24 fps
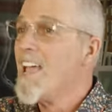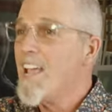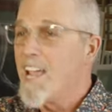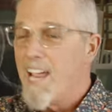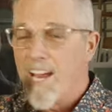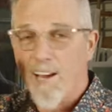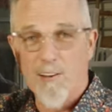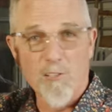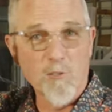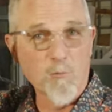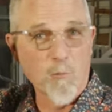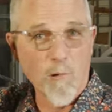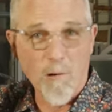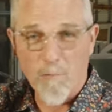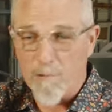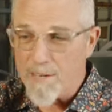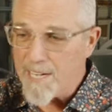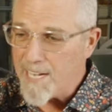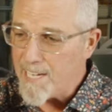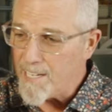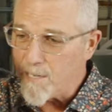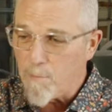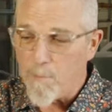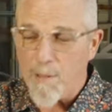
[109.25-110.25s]
here's where we
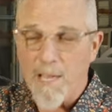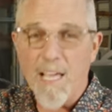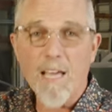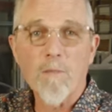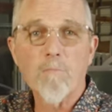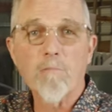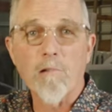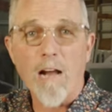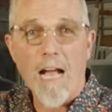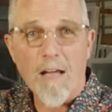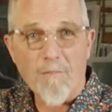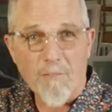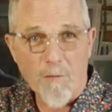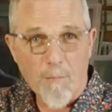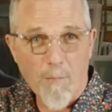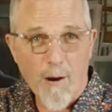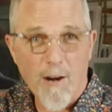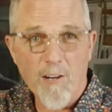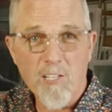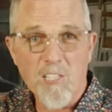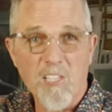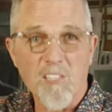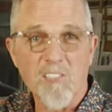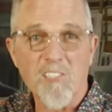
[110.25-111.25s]
need to be on profit
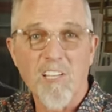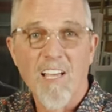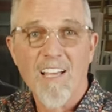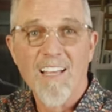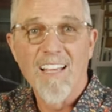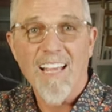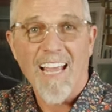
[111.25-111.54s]
margins.